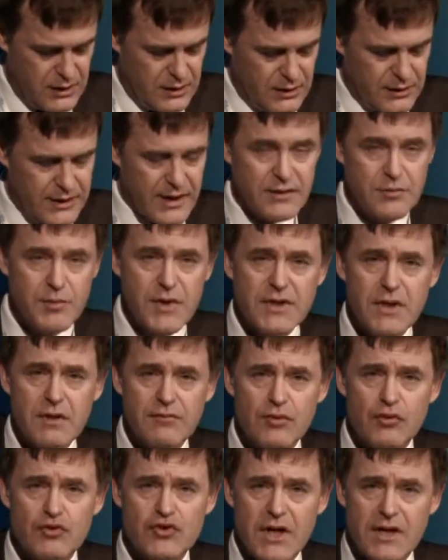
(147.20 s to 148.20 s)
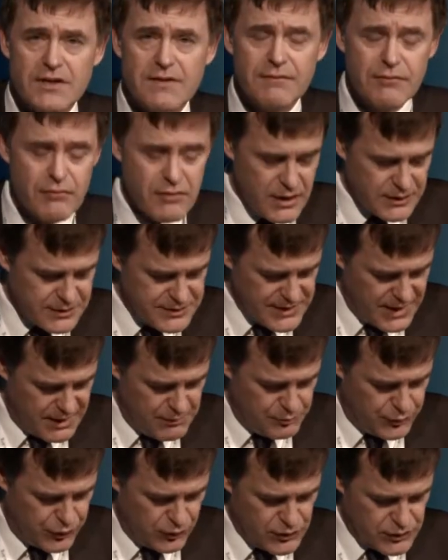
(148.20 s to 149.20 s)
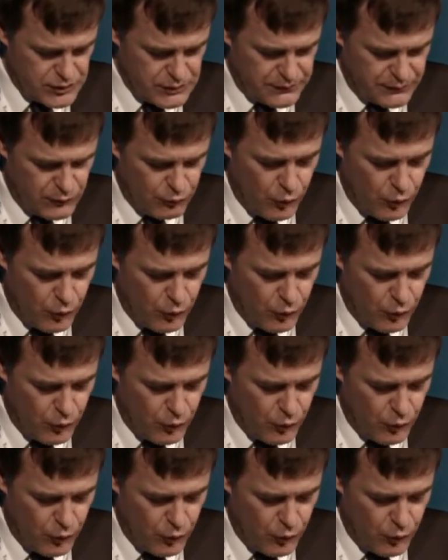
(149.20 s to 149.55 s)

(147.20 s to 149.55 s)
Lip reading: Let me give you just three examples of